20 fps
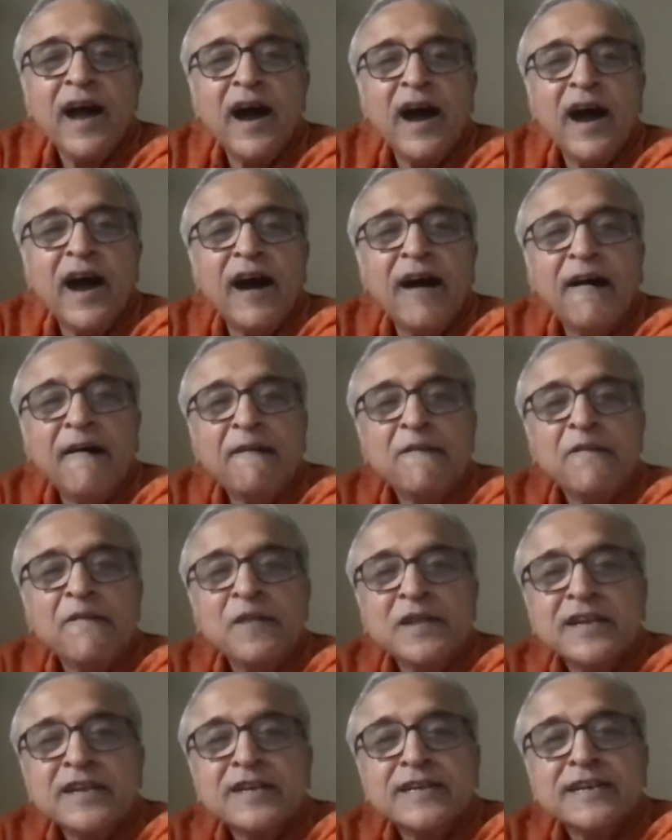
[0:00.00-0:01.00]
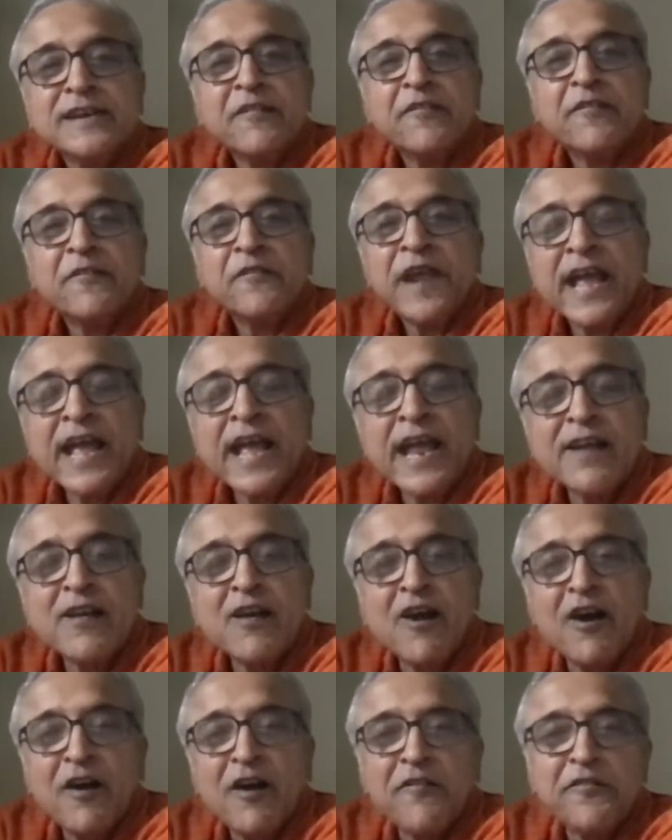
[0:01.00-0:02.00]
Uh, uh, head
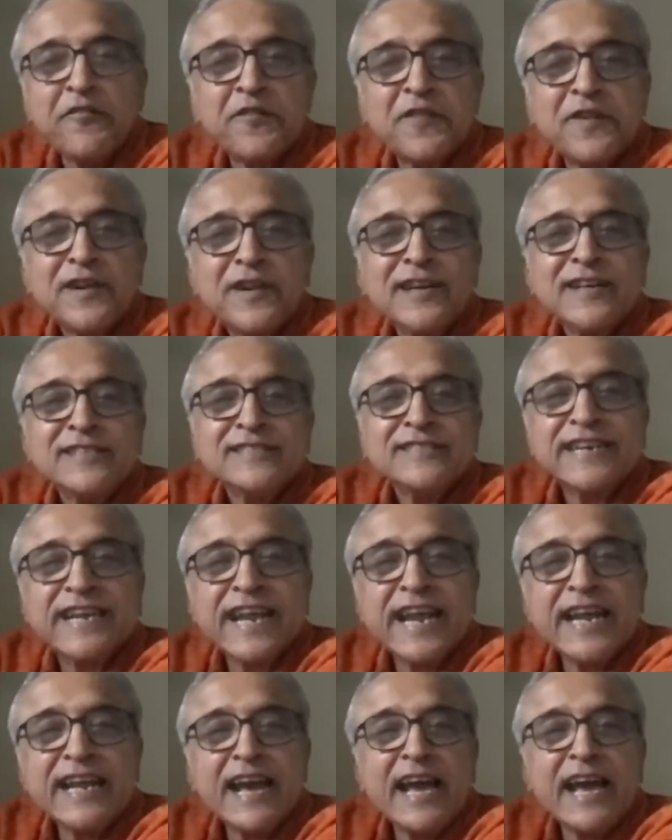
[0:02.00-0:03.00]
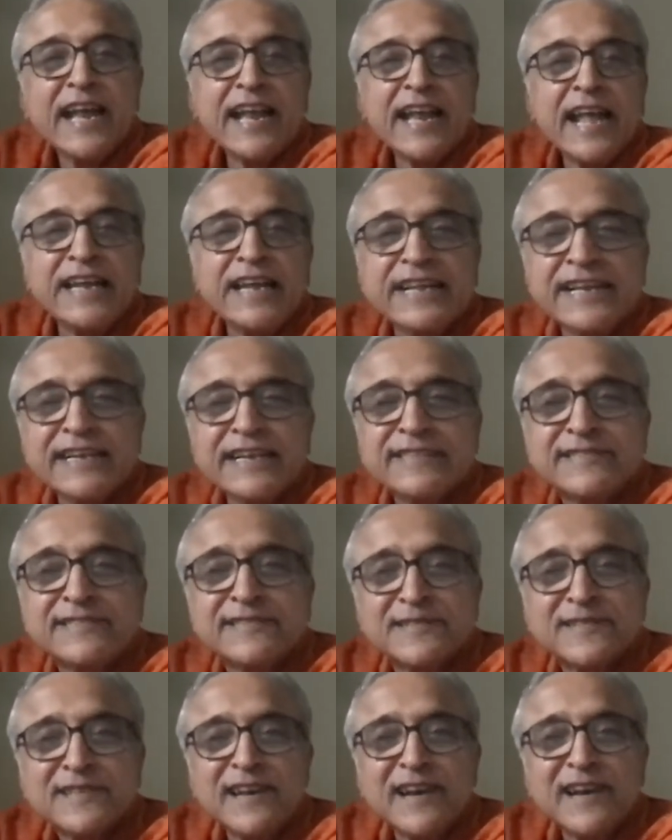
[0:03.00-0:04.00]
of the data analytics,
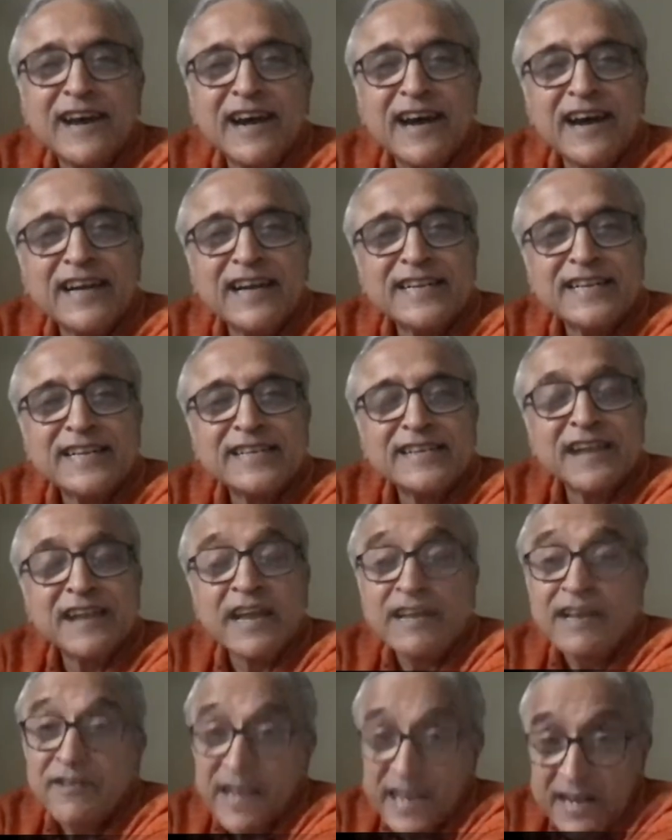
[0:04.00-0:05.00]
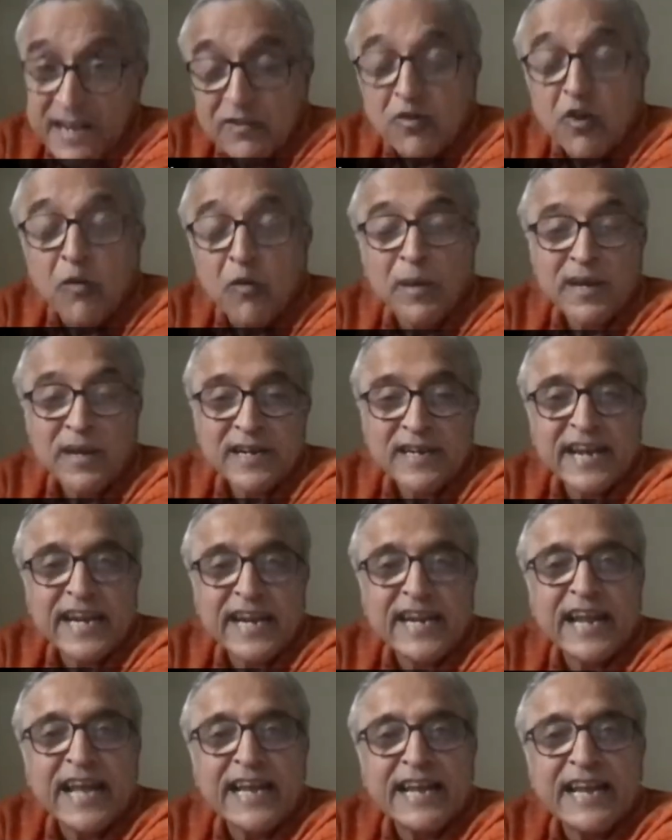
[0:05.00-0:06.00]
uh, global
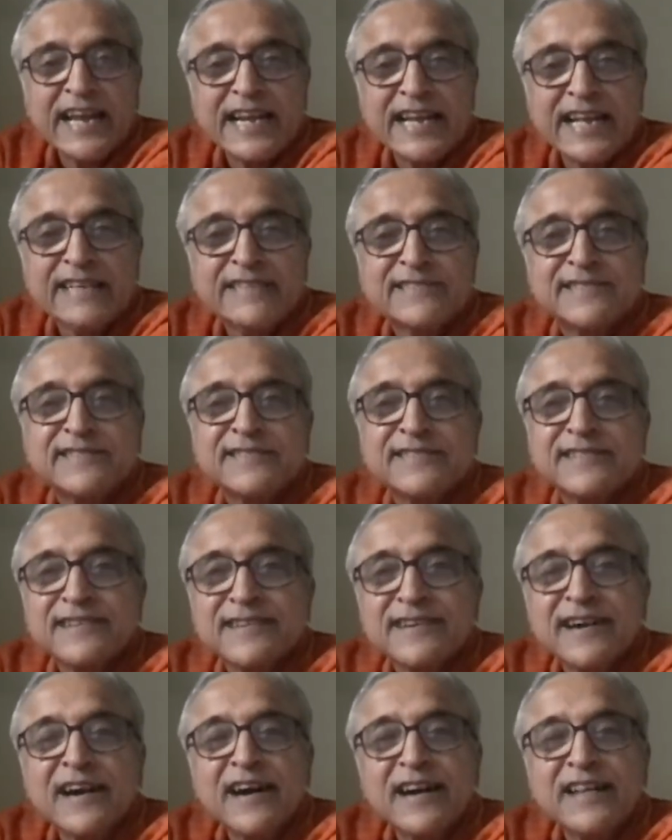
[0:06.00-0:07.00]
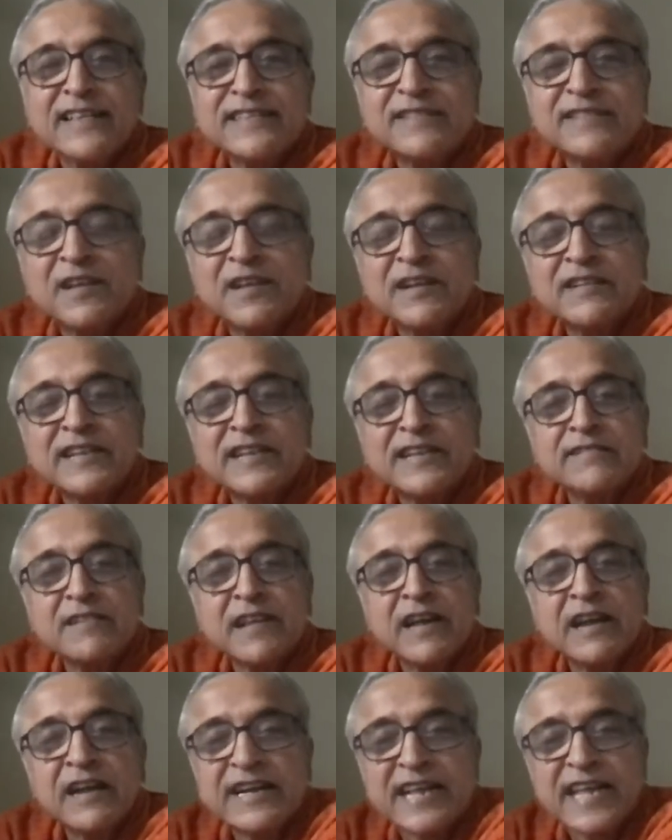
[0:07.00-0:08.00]
data analytics uh,
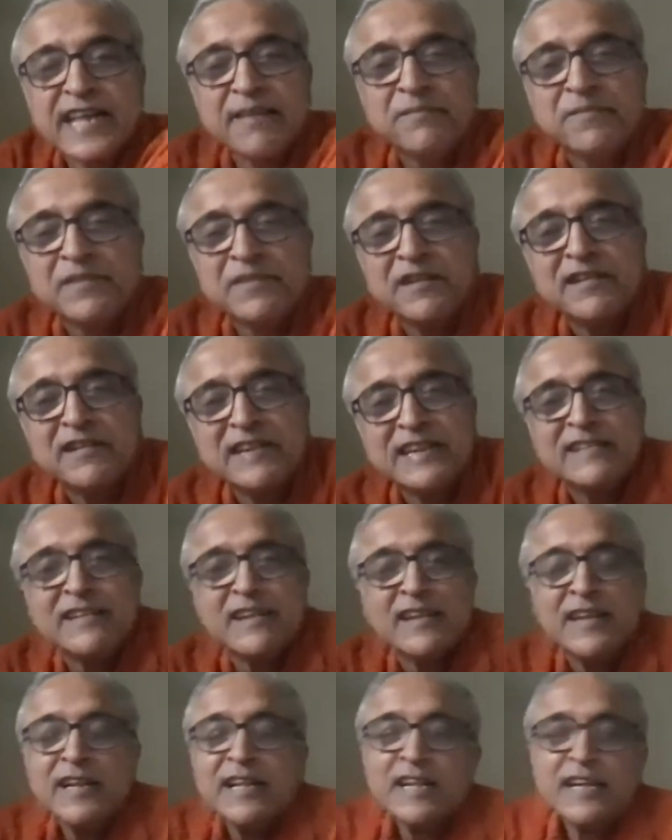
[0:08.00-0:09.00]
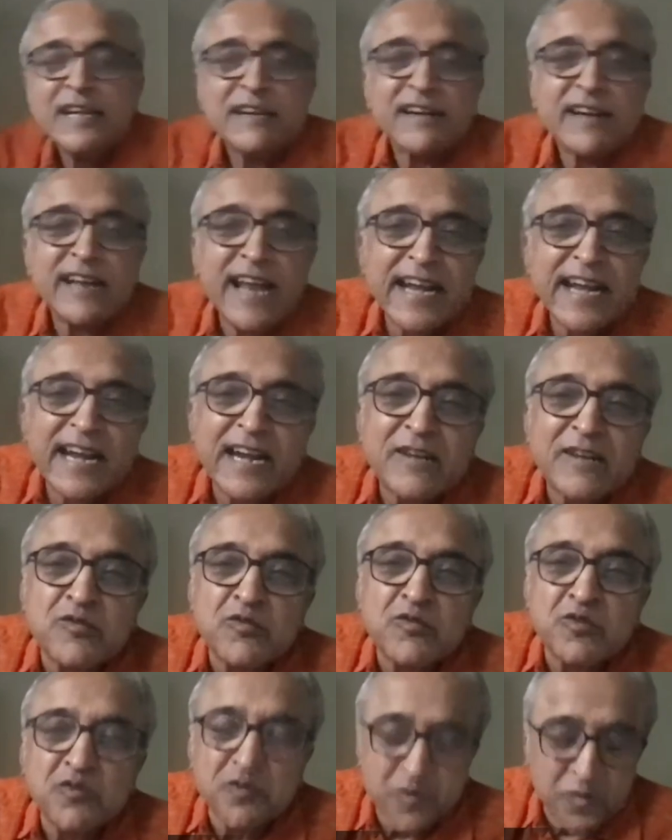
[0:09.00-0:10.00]
uh, team in related
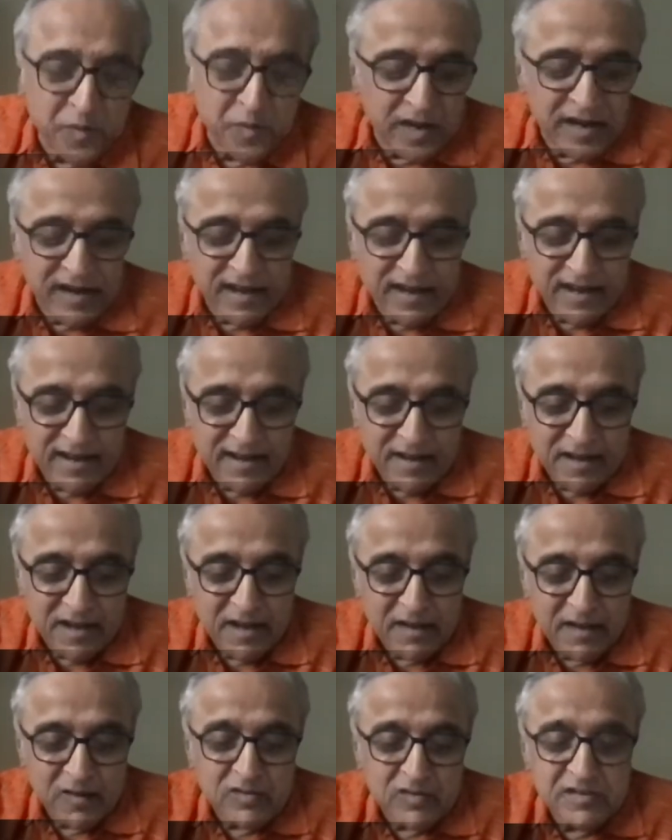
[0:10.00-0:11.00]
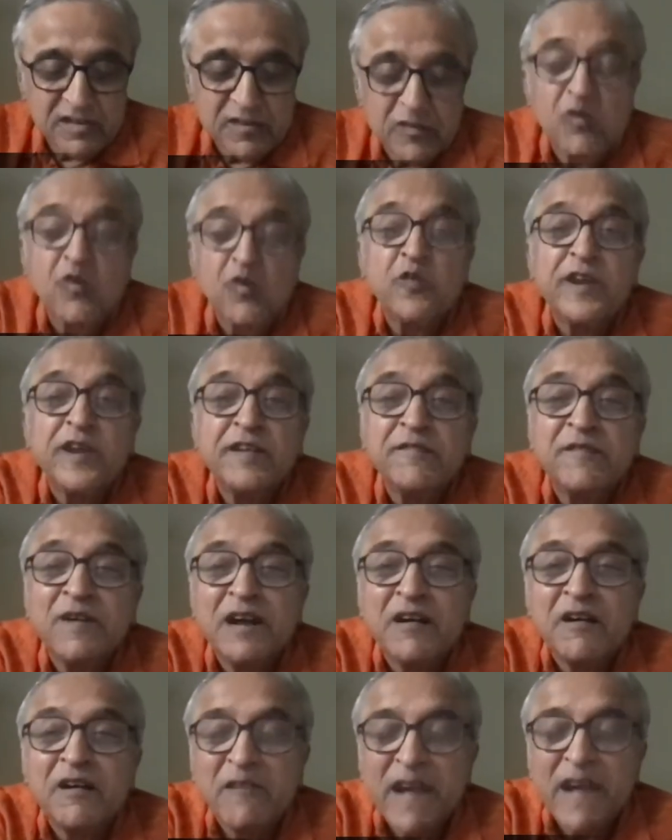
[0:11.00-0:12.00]
to uh, COVID uh,
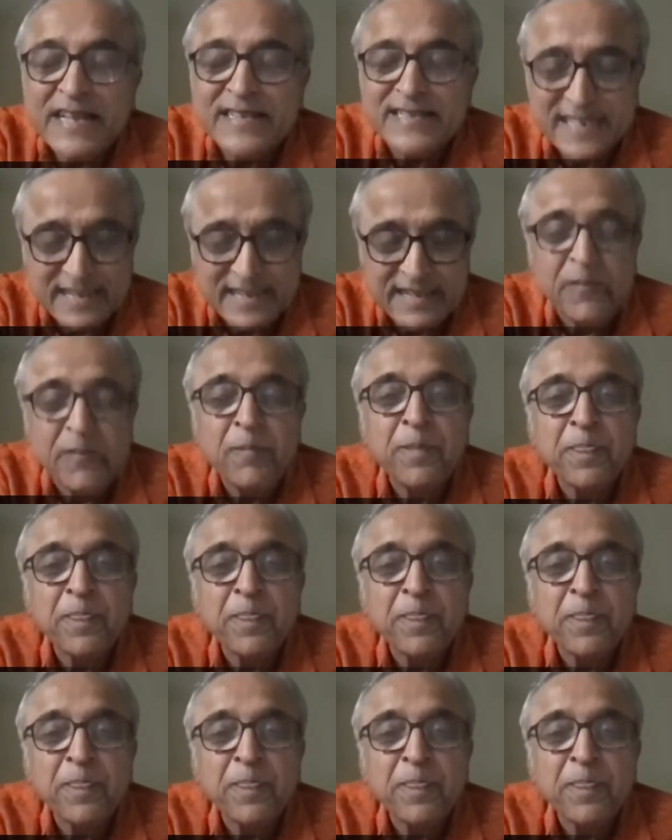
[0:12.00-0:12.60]
vaccine